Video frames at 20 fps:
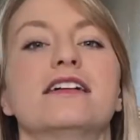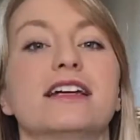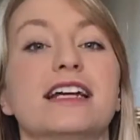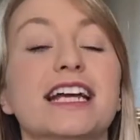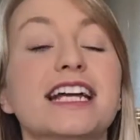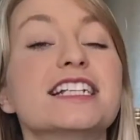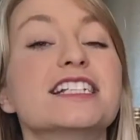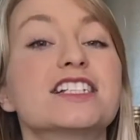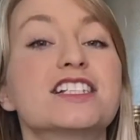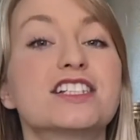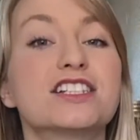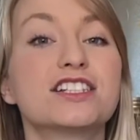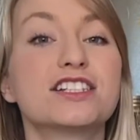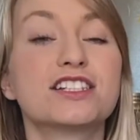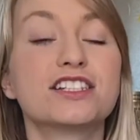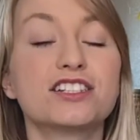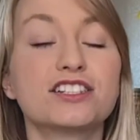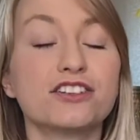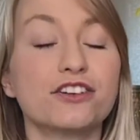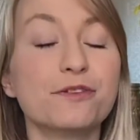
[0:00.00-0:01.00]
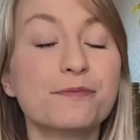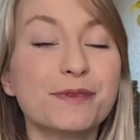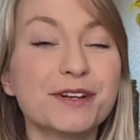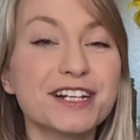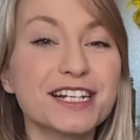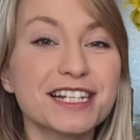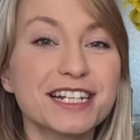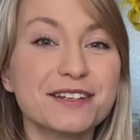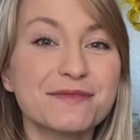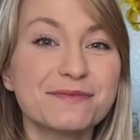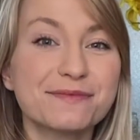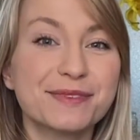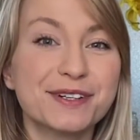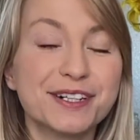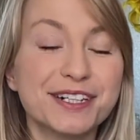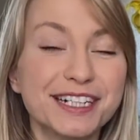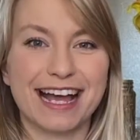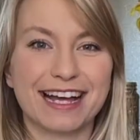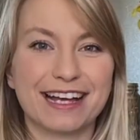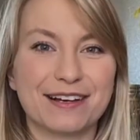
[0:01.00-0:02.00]
It's super
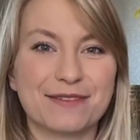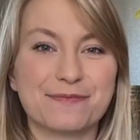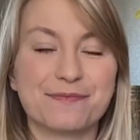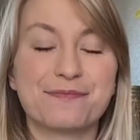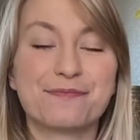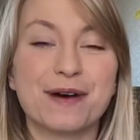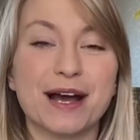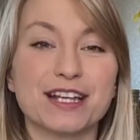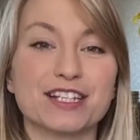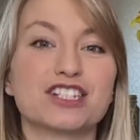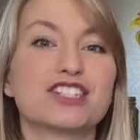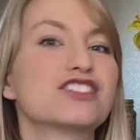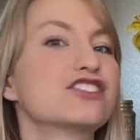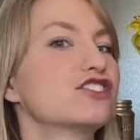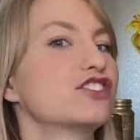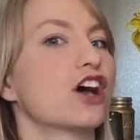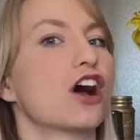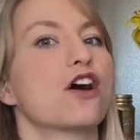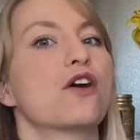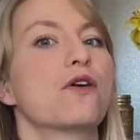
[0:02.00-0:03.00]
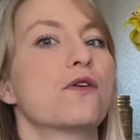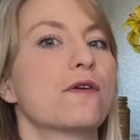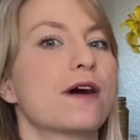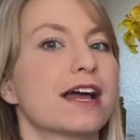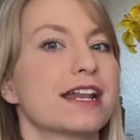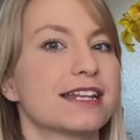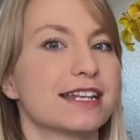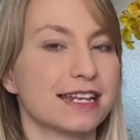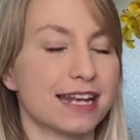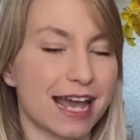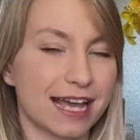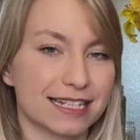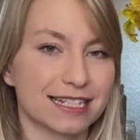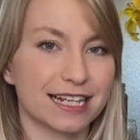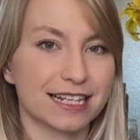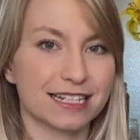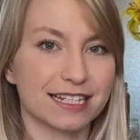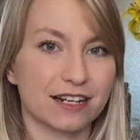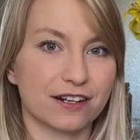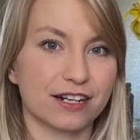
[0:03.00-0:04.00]
simple, but so
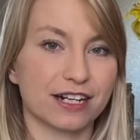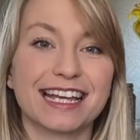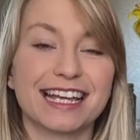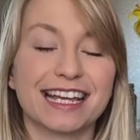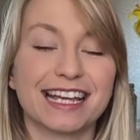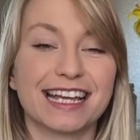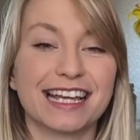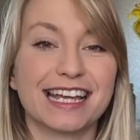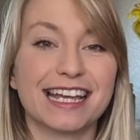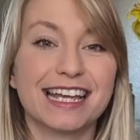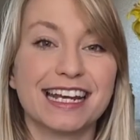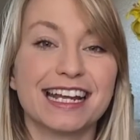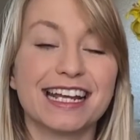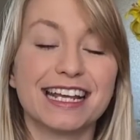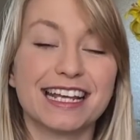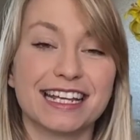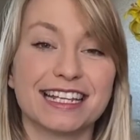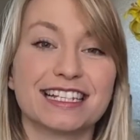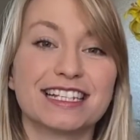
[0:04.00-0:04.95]
necessary. It is